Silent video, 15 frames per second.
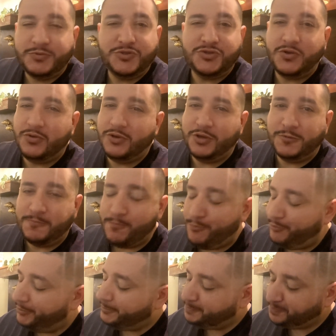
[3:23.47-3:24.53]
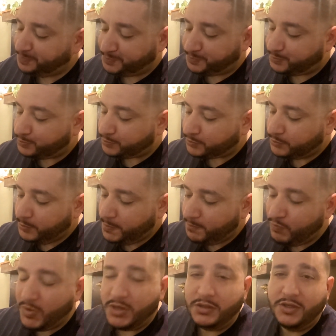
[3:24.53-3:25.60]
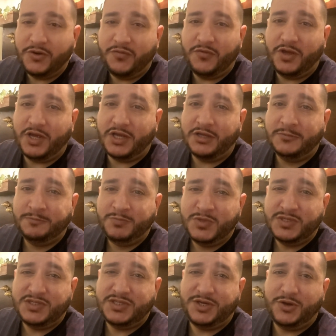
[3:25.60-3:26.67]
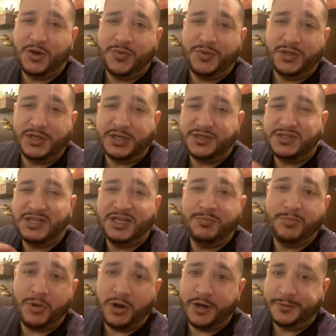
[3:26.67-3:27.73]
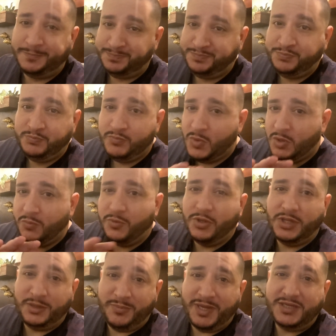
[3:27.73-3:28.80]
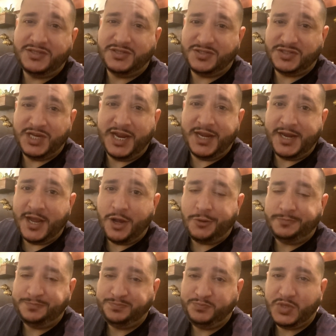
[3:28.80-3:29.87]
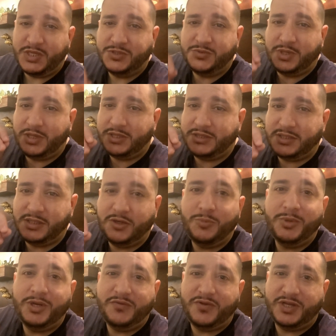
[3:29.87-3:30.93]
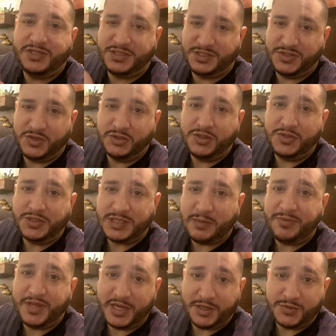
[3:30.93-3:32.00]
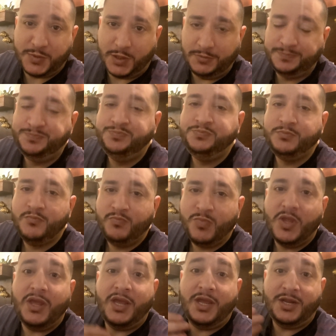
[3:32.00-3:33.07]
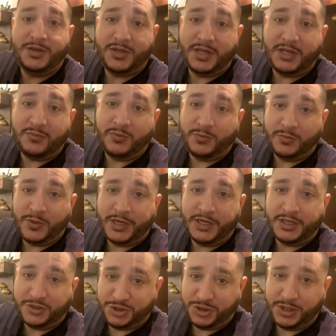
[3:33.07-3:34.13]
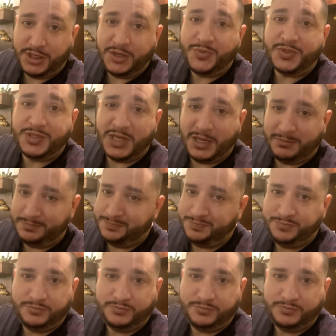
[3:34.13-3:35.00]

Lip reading: So good. A little sear on the skin part really makes it stand out, as well as a little bit of sea salt on the top of that as well, and that red chili on the top.